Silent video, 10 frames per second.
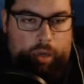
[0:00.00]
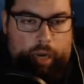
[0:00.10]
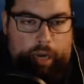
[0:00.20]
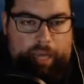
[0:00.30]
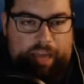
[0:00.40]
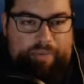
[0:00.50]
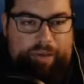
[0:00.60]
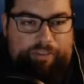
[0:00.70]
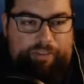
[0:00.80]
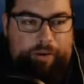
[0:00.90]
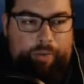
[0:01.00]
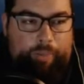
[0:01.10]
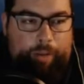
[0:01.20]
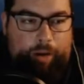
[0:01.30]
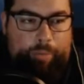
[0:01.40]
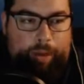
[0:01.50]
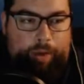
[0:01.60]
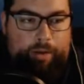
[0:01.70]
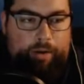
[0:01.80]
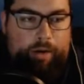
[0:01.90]
And he gave me a free repair
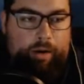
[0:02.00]
powder.